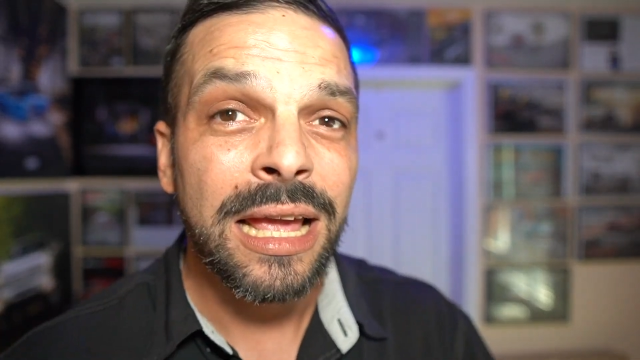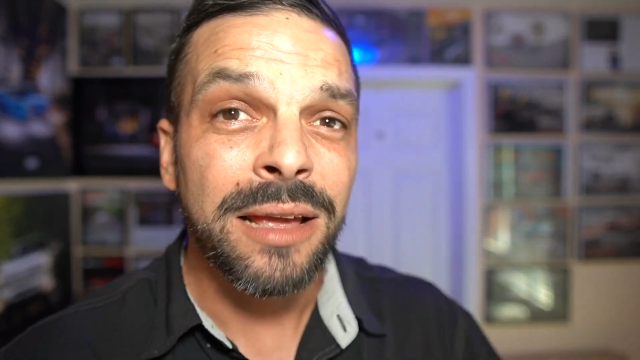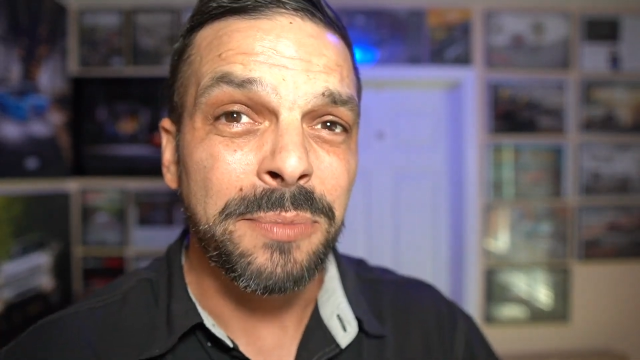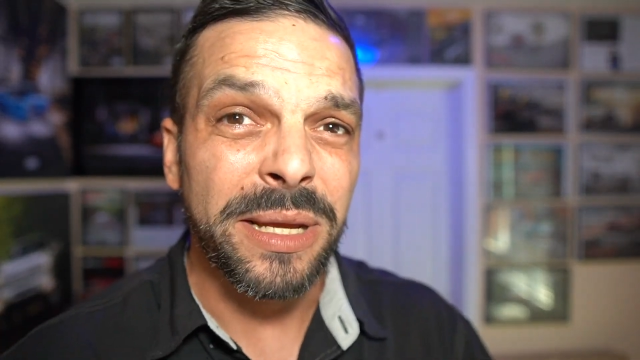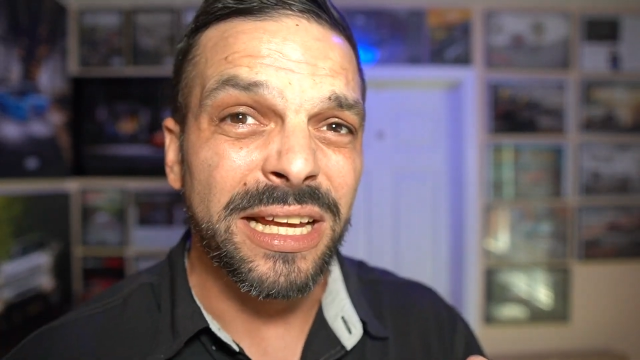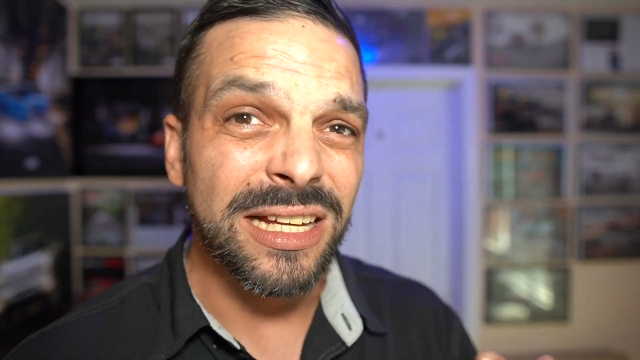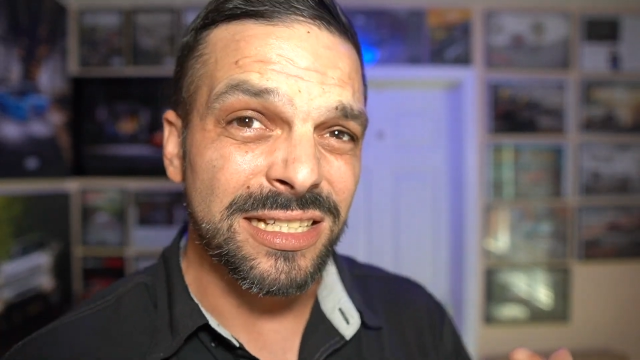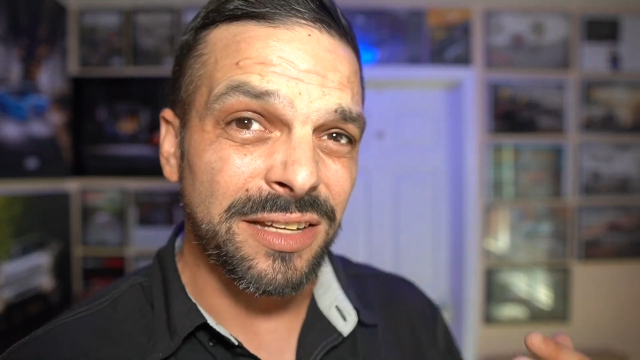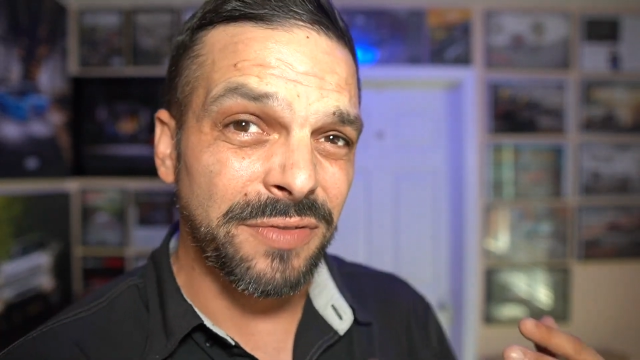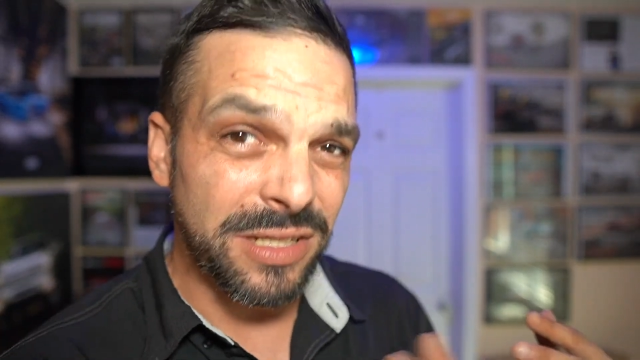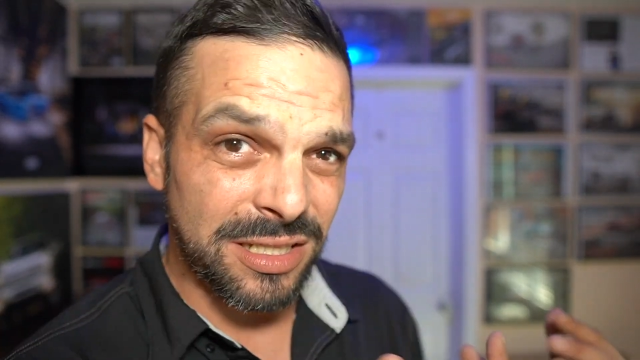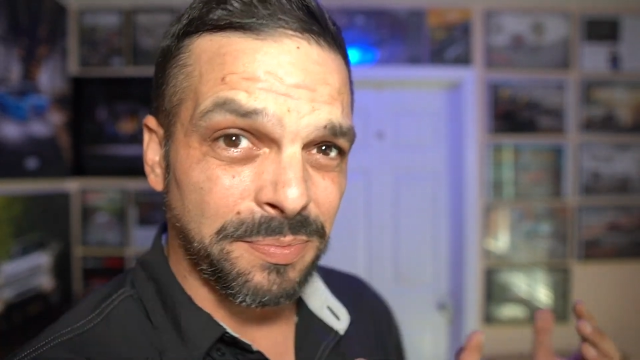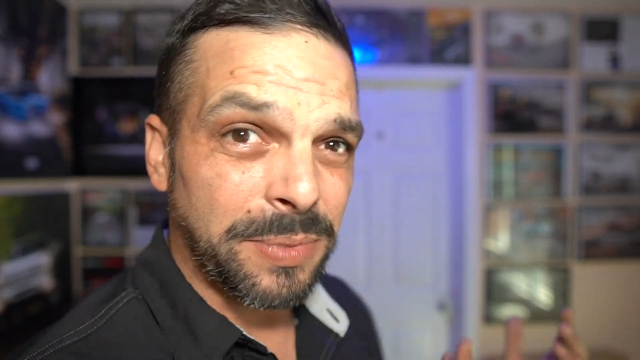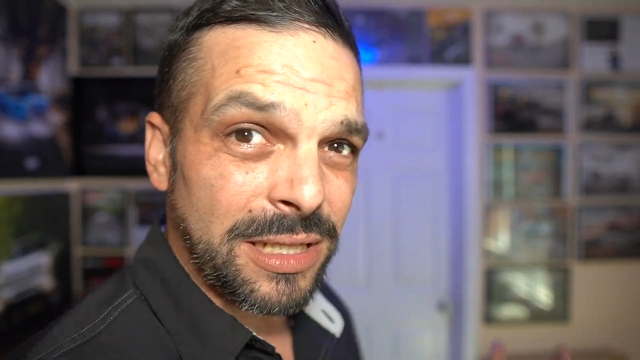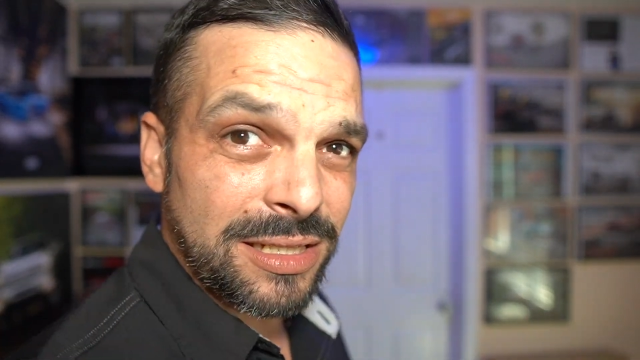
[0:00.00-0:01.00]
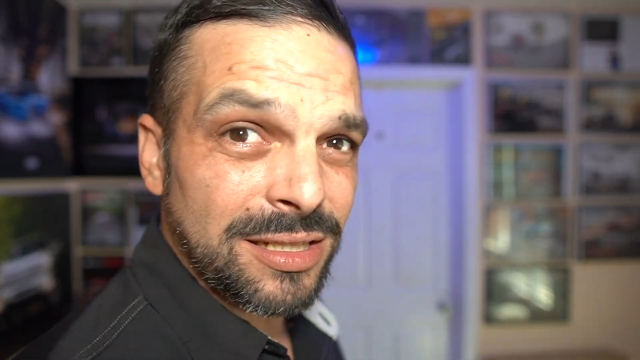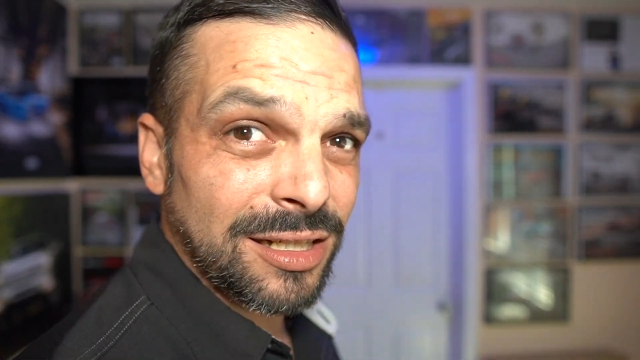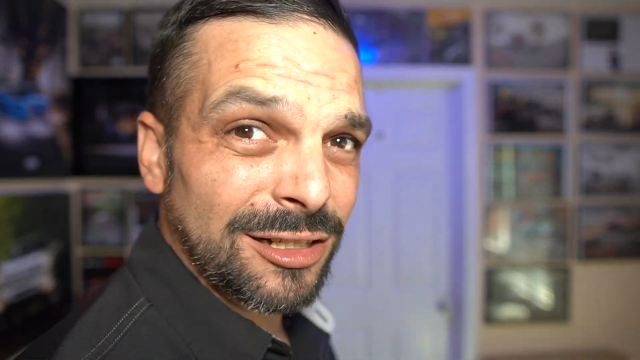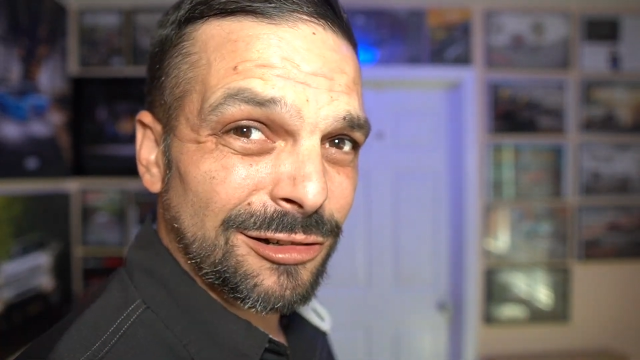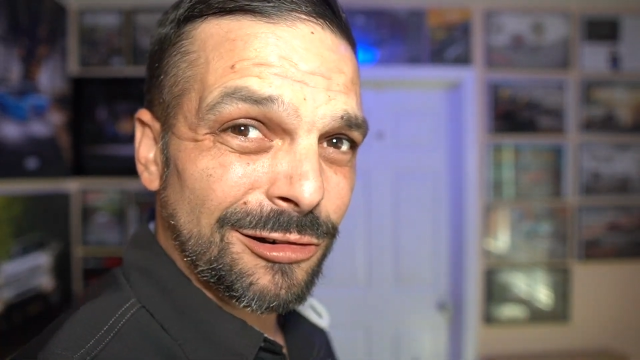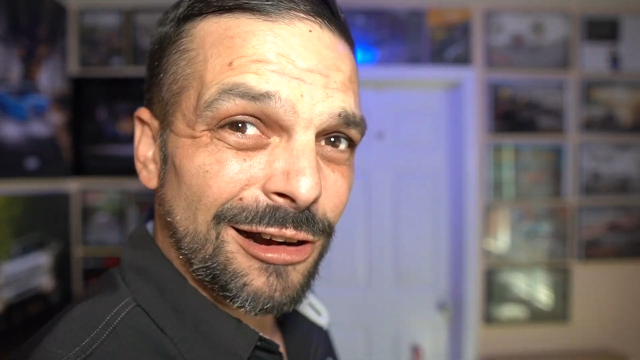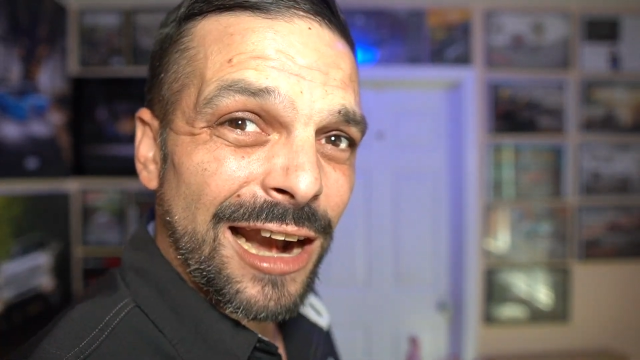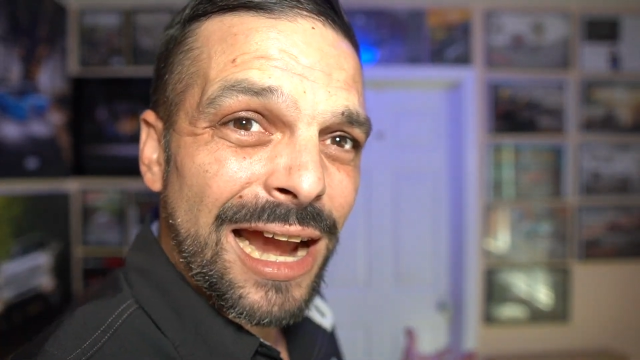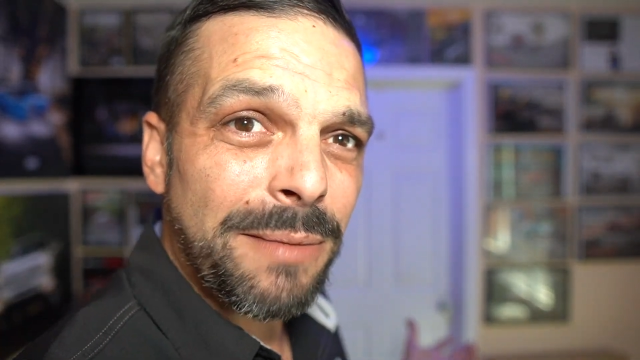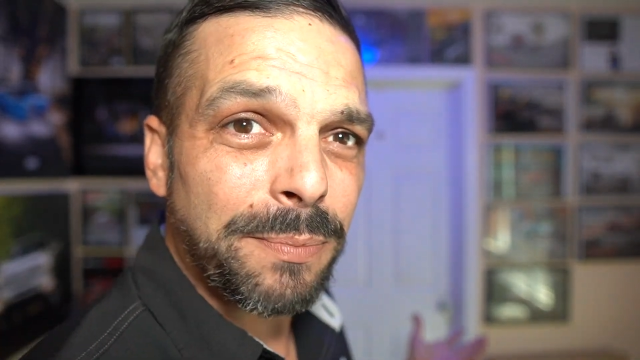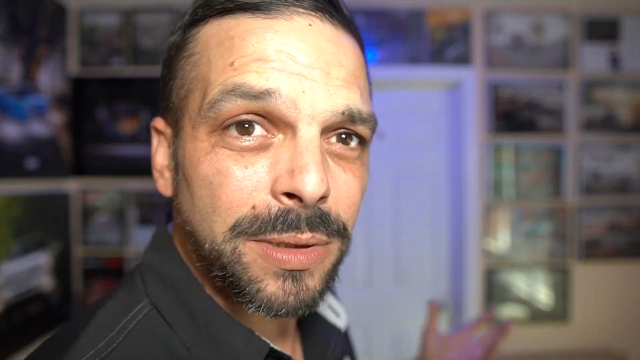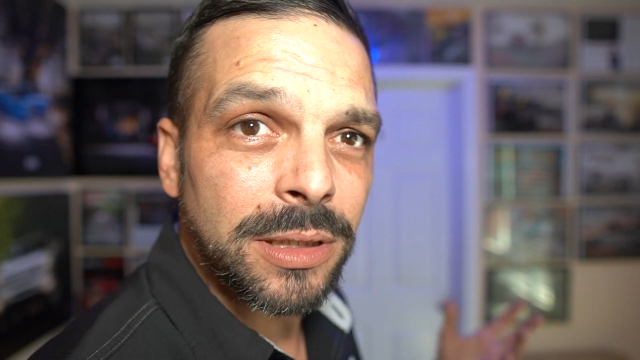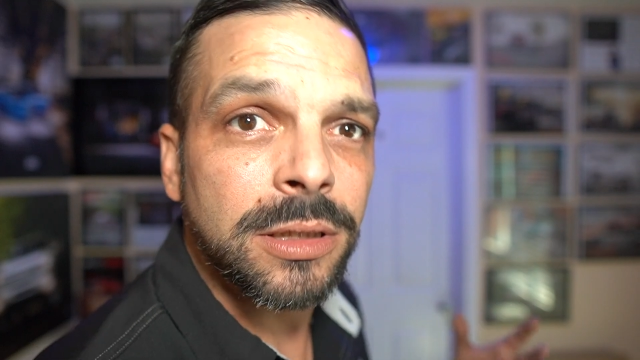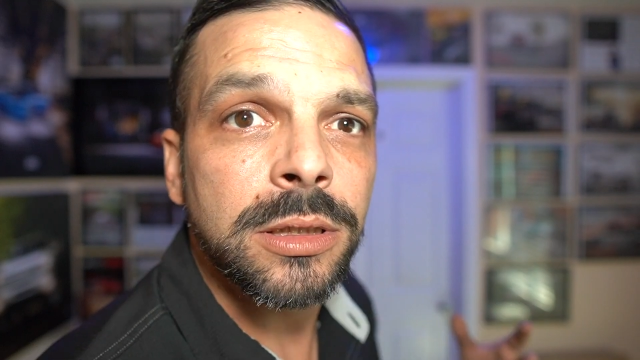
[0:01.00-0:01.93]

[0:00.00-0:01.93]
because if it's a piece of crap,